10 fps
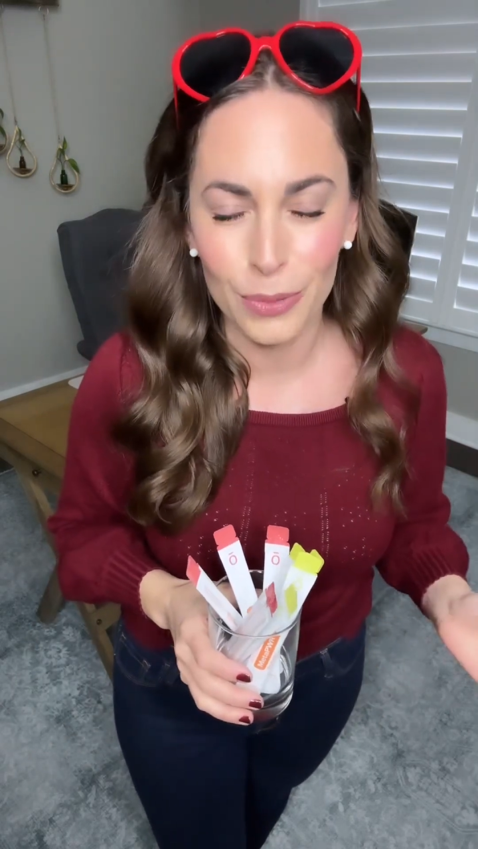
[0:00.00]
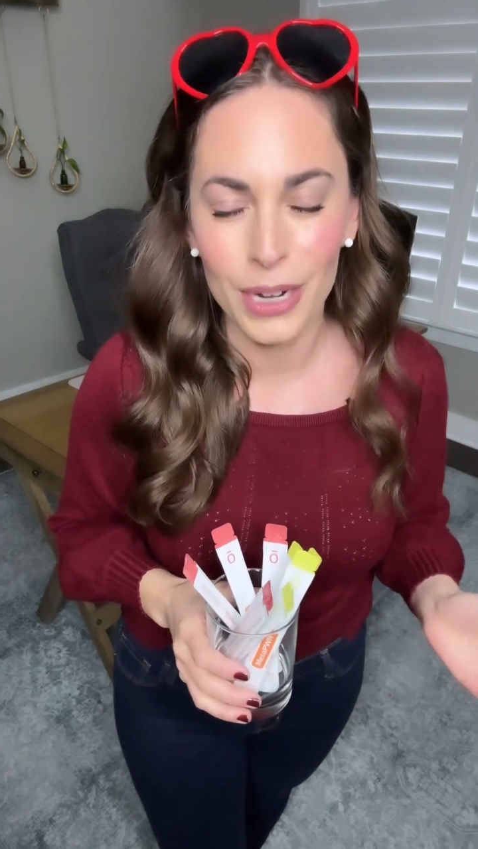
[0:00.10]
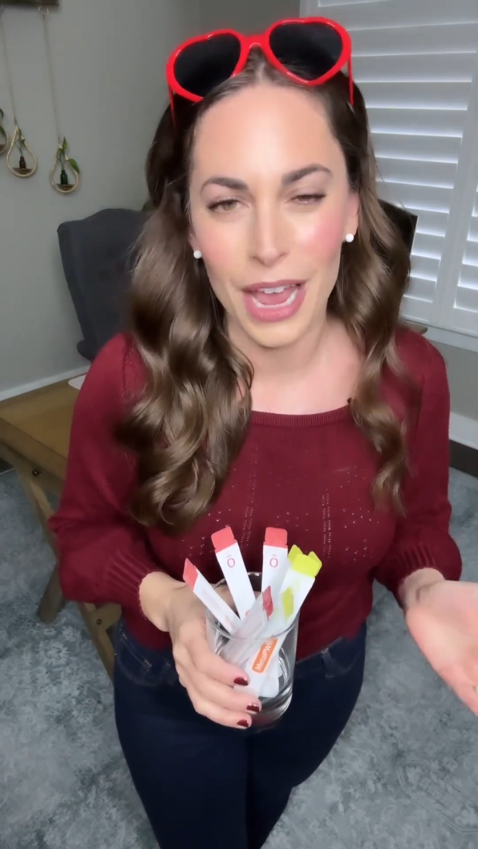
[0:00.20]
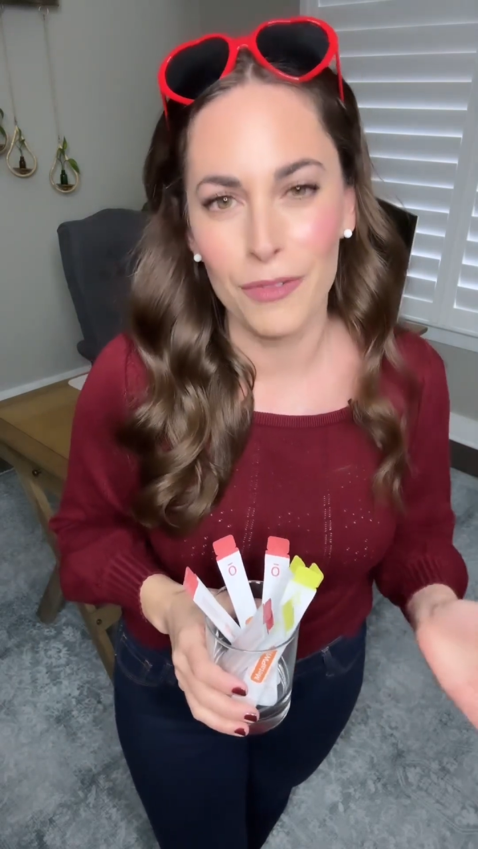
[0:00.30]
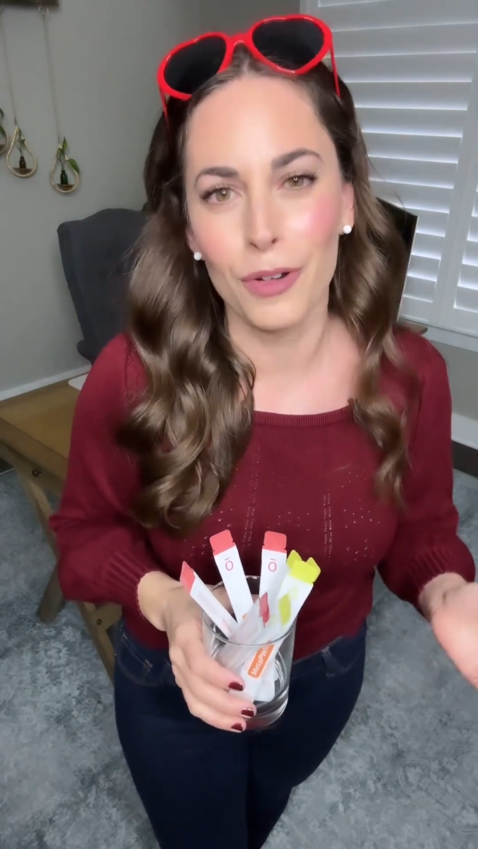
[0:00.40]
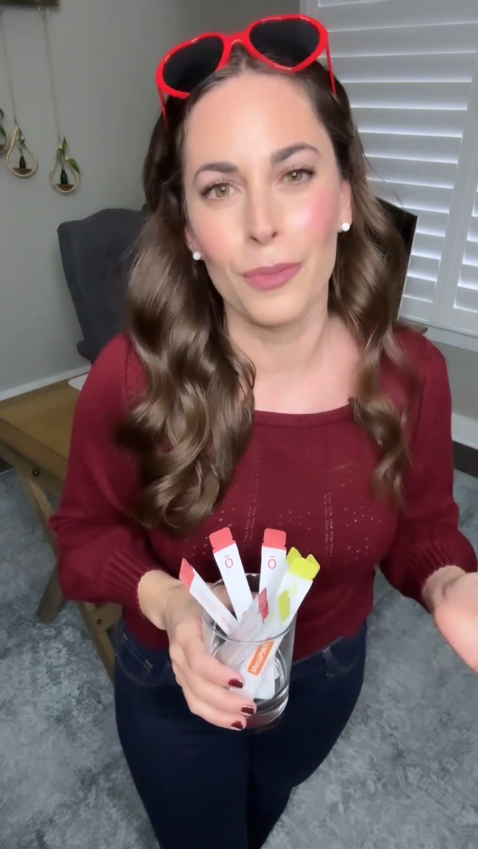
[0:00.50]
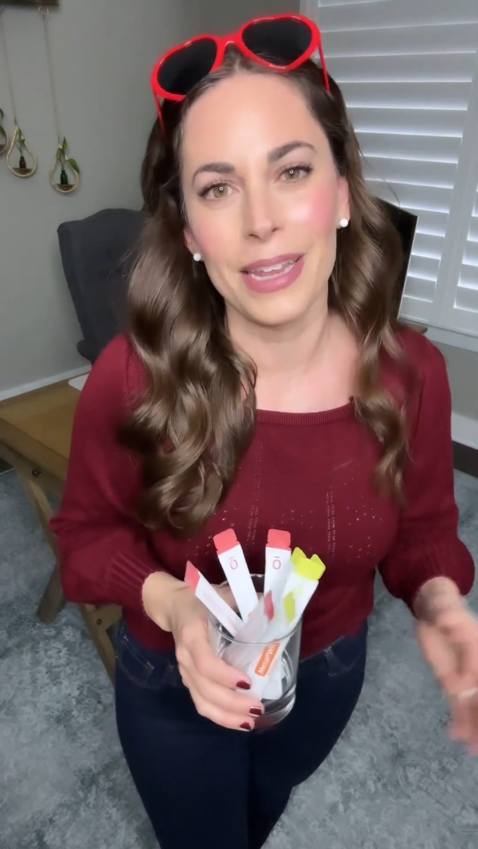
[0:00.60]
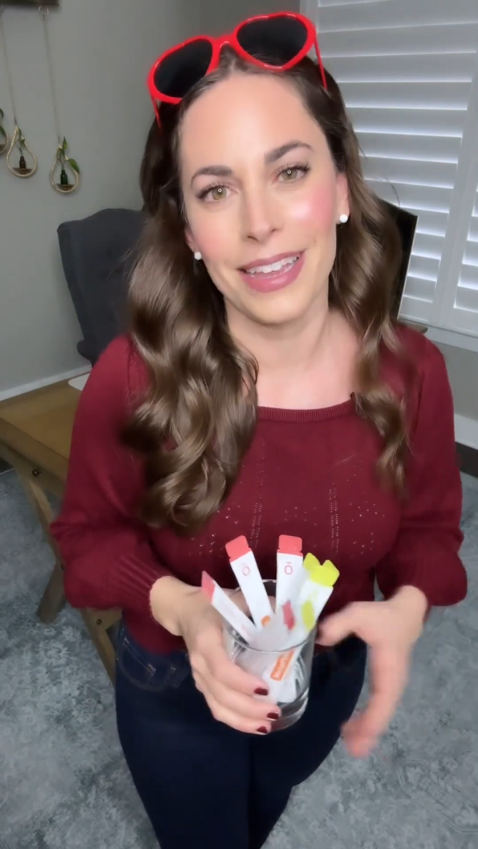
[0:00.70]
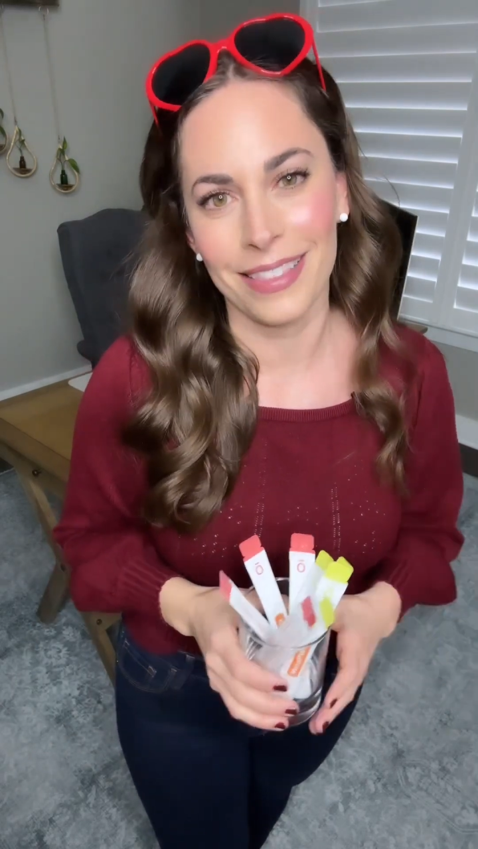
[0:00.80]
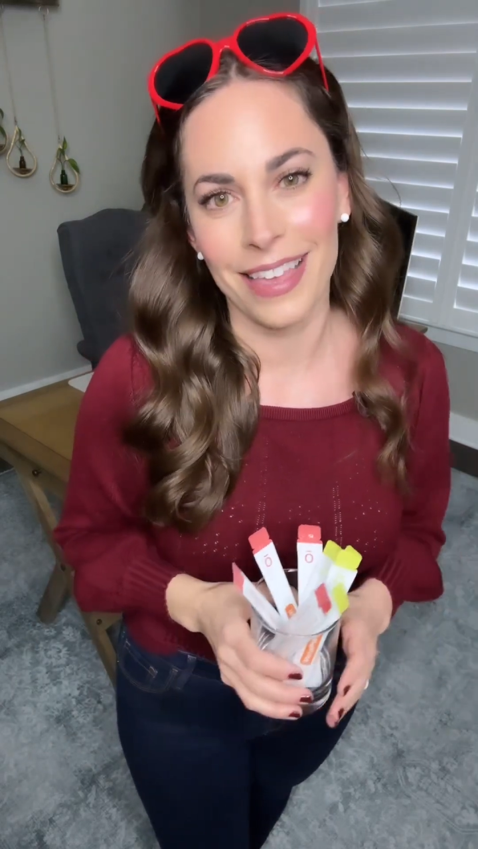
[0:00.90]
whenever we
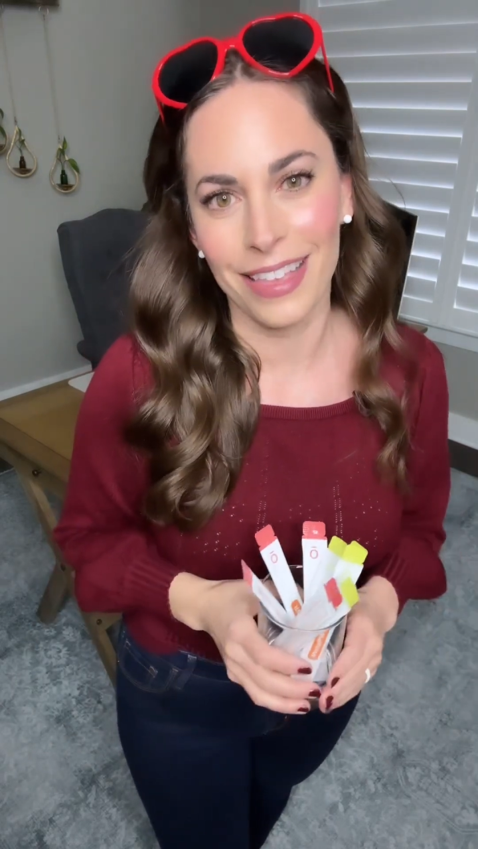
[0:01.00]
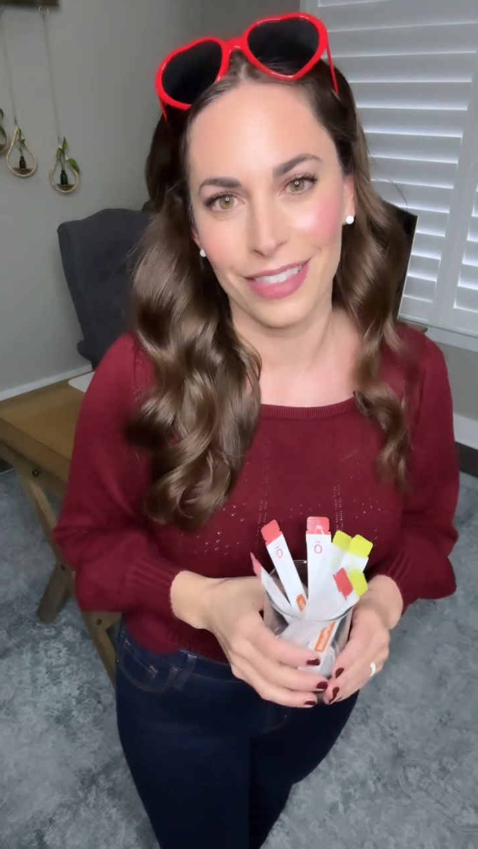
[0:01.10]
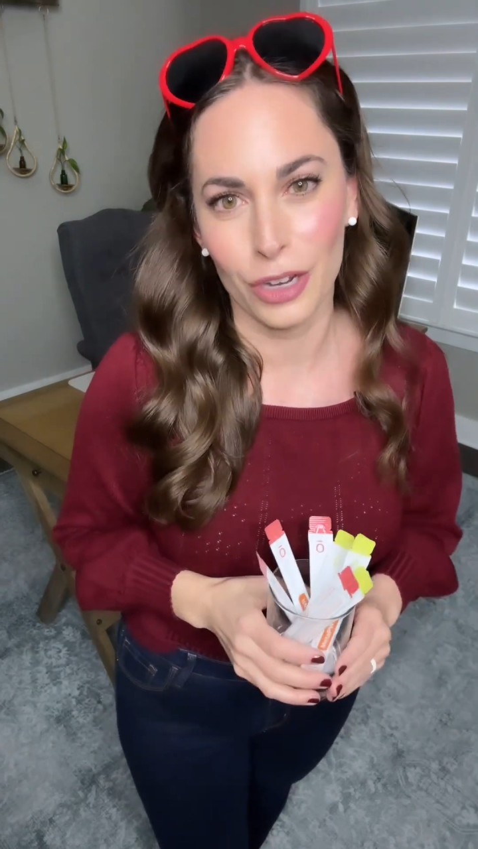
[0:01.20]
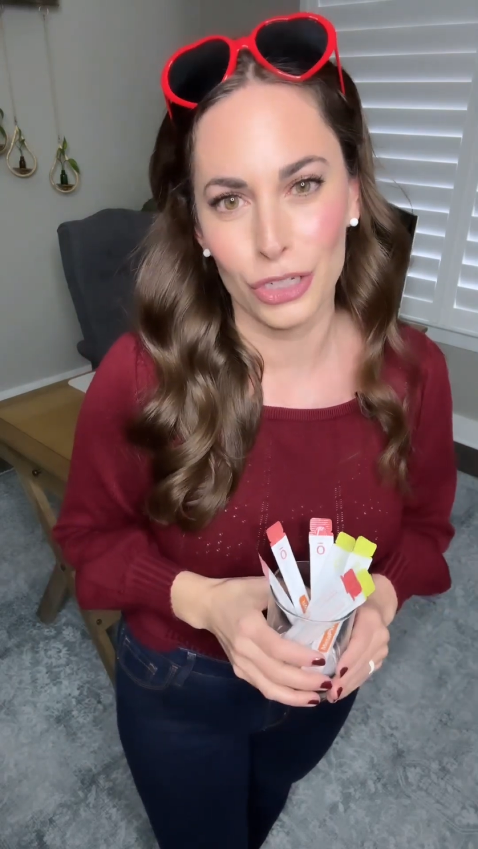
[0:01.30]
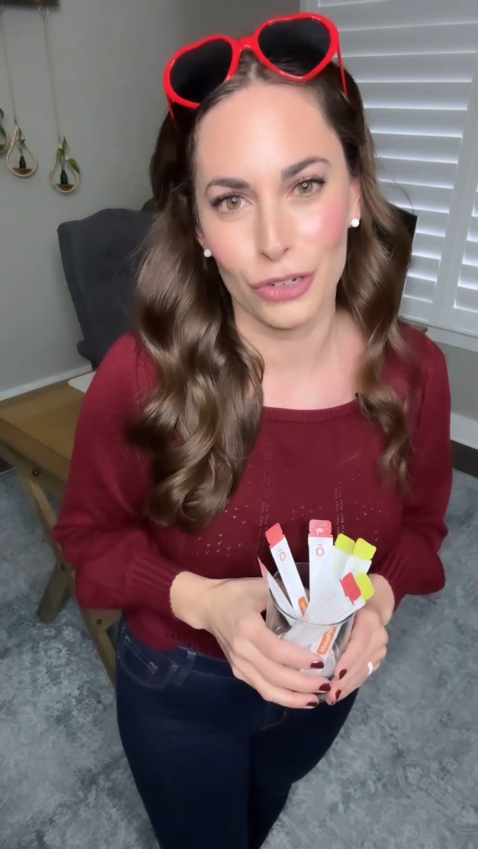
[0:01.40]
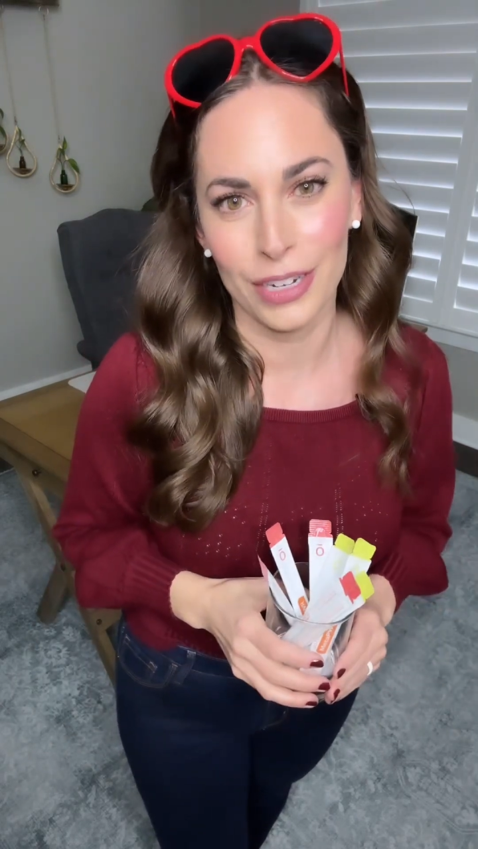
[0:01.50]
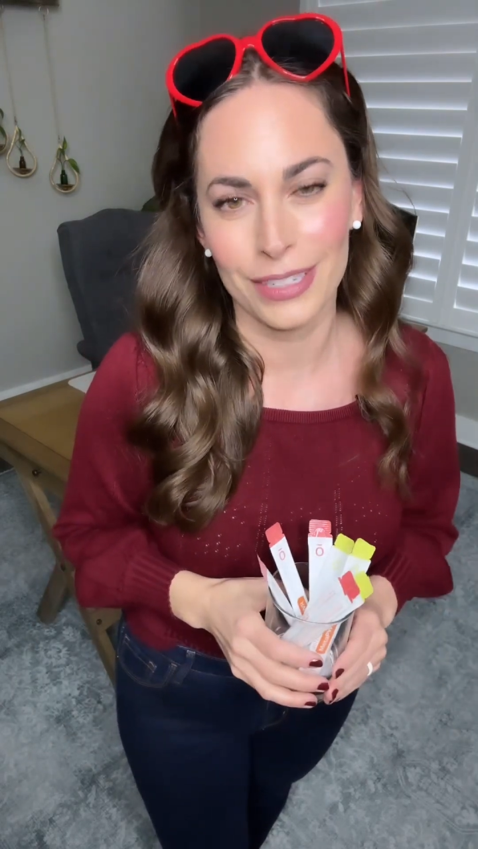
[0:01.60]
get that luxury.